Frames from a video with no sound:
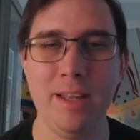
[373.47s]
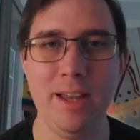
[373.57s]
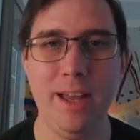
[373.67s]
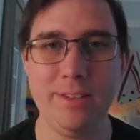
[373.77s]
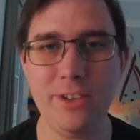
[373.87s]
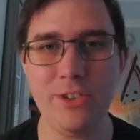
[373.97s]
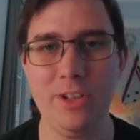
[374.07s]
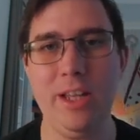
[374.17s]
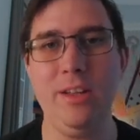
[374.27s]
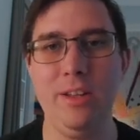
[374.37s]

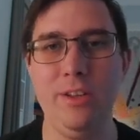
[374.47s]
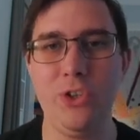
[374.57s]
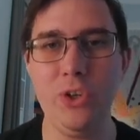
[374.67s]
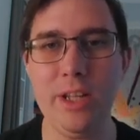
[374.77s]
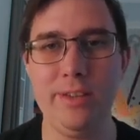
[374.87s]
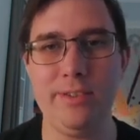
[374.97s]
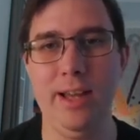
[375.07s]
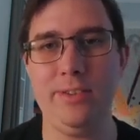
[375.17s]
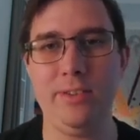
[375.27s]
Essentially, Julia sets